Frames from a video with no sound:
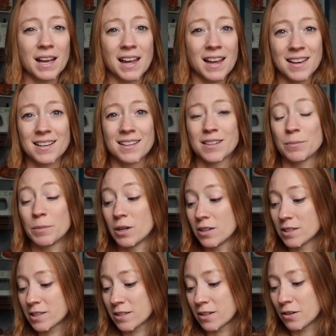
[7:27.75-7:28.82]
I hated them
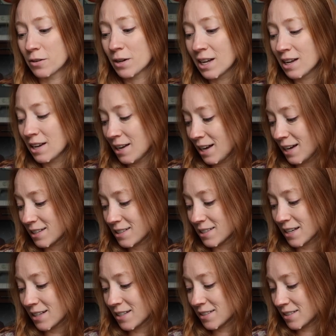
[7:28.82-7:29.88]
all, so I
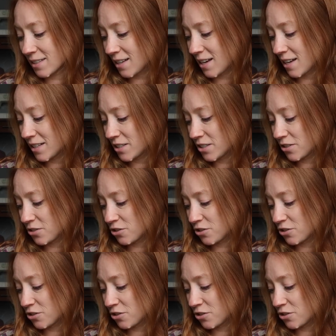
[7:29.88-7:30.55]
decided to kind of